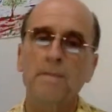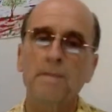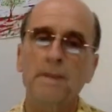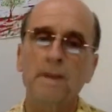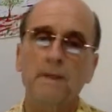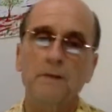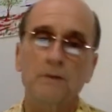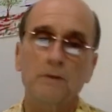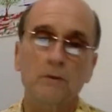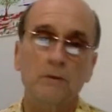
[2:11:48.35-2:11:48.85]

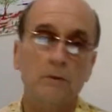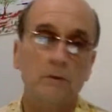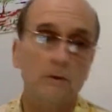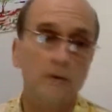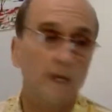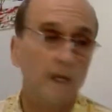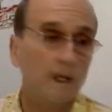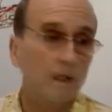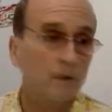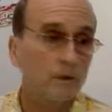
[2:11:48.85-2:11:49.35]
into
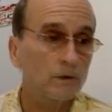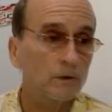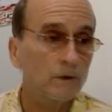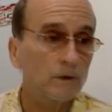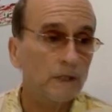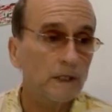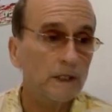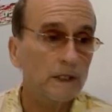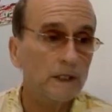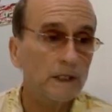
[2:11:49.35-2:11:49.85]
their
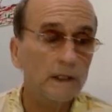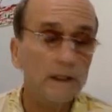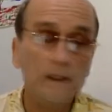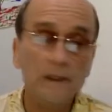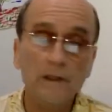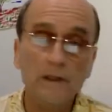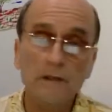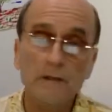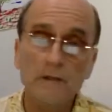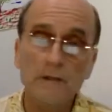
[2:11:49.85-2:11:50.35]
elderly
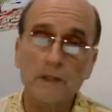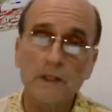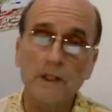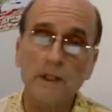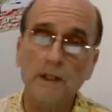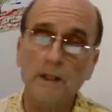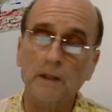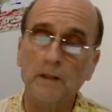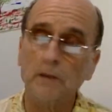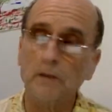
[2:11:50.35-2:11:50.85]
years
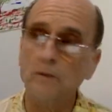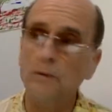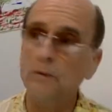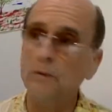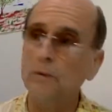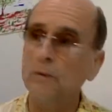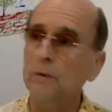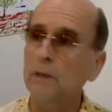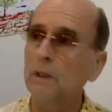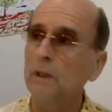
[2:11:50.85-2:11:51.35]
and
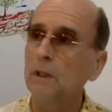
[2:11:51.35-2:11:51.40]
who